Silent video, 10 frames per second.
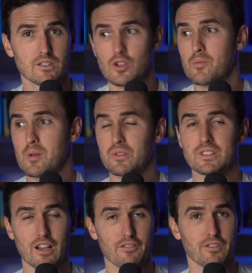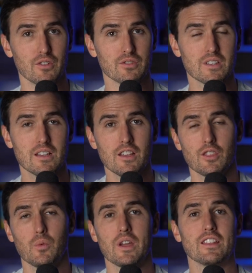to people's cell phones
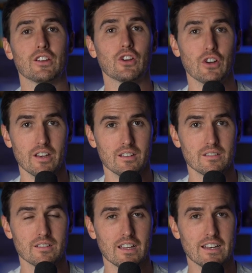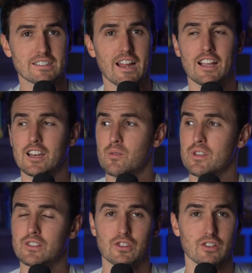the way that it could. And it's not going to
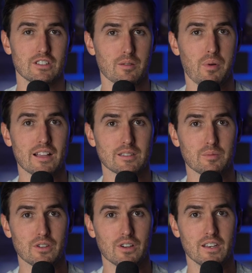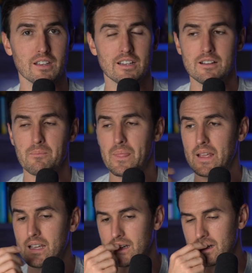be as good as it possibly could.
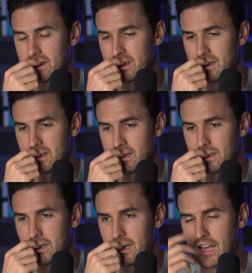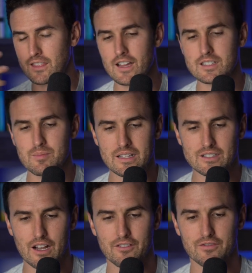And and I thought to
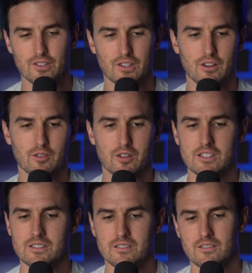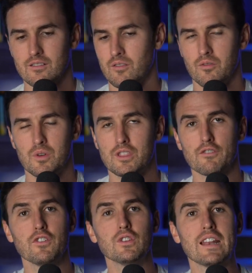myself, you know, because with the
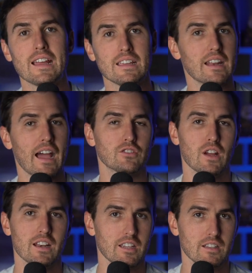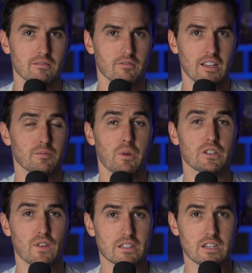food that I eat, I try to eat as
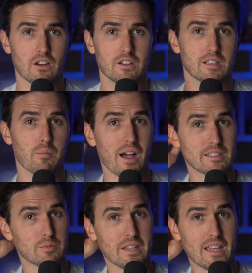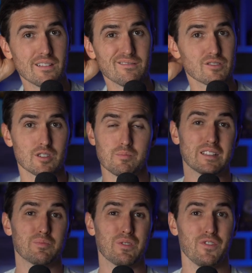much vegetarian as I possibly can. just
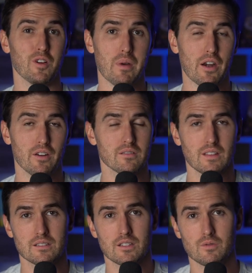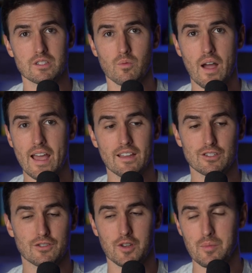makes me feel better. That's the reason why I
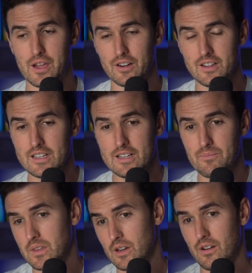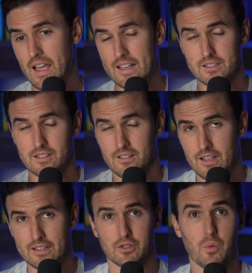just feel better, you know, as
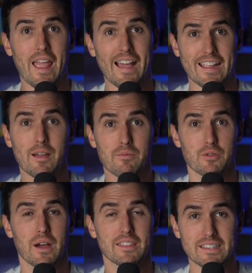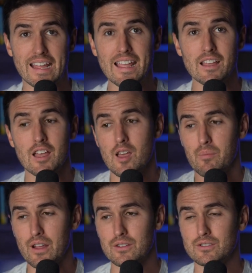as the way I am throughout the day.
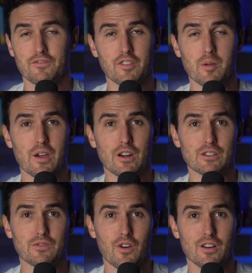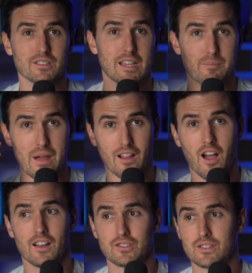But I also feel better as far as in my
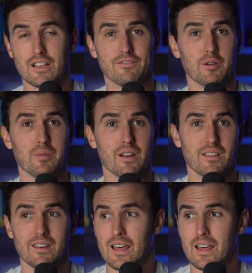conscience. I feel better that